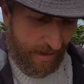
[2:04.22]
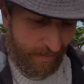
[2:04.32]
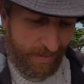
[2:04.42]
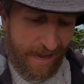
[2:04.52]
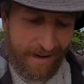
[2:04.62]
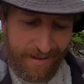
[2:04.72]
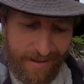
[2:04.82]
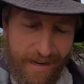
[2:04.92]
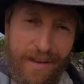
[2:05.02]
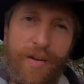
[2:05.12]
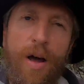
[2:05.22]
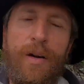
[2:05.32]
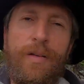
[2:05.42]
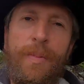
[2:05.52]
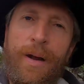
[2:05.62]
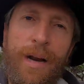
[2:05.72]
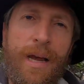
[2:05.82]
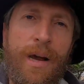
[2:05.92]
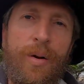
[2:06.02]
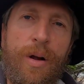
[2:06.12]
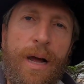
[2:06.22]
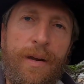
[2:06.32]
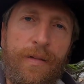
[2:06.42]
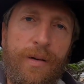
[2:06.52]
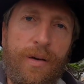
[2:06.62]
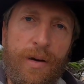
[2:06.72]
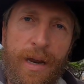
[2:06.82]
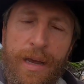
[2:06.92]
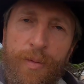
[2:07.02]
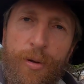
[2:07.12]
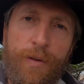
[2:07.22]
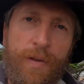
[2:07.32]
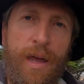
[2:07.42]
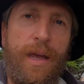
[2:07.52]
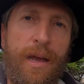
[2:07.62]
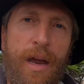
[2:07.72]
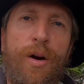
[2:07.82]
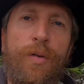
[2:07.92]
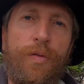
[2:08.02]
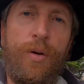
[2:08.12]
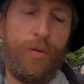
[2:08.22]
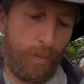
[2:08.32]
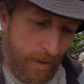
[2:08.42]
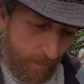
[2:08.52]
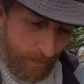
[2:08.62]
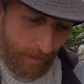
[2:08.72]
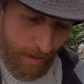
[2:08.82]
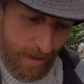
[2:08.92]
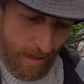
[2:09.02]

um, that it talks about like how God is good and he will take care of those people